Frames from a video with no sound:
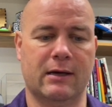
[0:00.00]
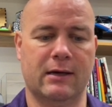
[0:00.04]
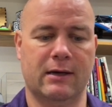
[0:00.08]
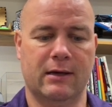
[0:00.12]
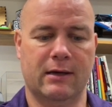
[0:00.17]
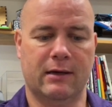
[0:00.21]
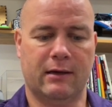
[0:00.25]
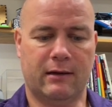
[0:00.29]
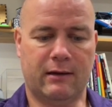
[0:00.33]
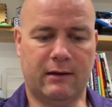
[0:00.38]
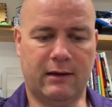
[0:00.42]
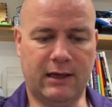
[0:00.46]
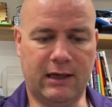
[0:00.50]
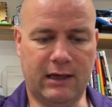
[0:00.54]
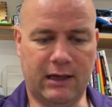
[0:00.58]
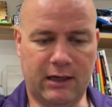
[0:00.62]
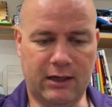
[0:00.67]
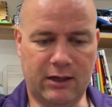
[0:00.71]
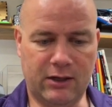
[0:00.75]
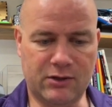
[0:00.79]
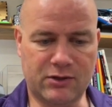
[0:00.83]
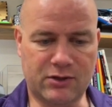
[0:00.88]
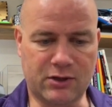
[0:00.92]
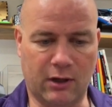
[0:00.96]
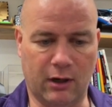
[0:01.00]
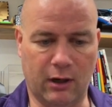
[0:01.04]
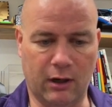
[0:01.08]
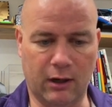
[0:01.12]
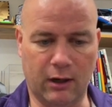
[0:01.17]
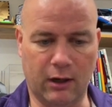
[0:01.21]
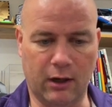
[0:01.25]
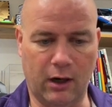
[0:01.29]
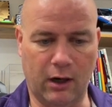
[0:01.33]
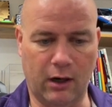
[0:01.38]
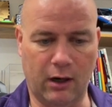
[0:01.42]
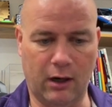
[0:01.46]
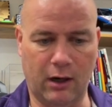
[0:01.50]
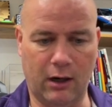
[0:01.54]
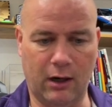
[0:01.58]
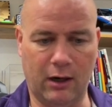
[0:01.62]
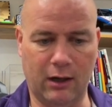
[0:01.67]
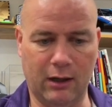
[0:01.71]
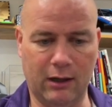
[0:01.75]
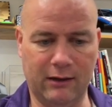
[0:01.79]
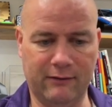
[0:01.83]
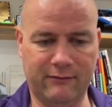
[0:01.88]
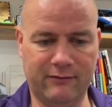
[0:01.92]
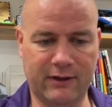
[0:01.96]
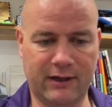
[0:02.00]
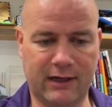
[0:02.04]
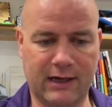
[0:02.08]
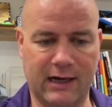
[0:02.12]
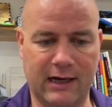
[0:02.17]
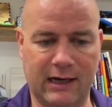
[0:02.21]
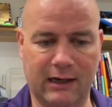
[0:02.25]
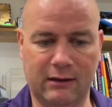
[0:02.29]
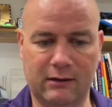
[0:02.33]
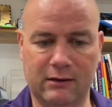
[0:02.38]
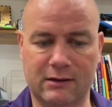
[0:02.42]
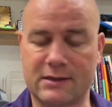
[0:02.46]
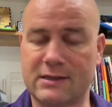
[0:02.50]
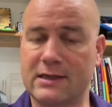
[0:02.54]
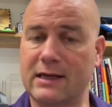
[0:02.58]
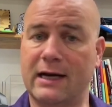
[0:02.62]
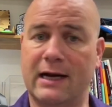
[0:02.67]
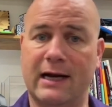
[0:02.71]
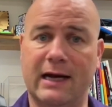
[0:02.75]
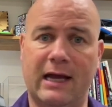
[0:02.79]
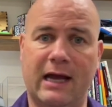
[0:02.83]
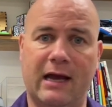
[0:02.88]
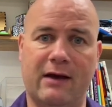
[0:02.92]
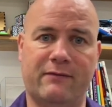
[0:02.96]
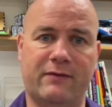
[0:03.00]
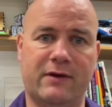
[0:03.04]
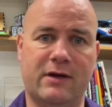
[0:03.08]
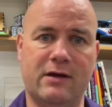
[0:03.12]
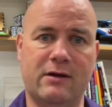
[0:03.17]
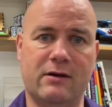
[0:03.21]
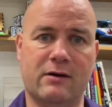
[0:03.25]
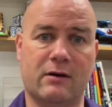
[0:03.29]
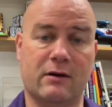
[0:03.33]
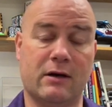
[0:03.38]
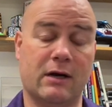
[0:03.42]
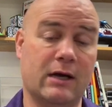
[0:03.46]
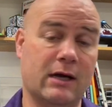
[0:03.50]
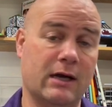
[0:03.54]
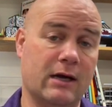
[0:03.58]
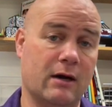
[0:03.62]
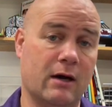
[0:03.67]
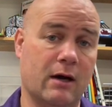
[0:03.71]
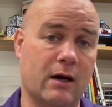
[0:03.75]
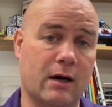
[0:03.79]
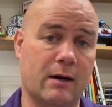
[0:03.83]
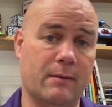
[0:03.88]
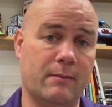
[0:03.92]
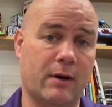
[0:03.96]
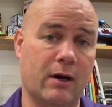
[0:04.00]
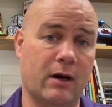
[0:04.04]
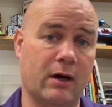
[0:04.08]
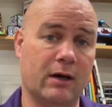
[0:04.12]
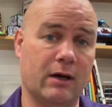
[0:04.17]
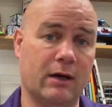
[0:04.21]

these are all of the goggles that I have here um,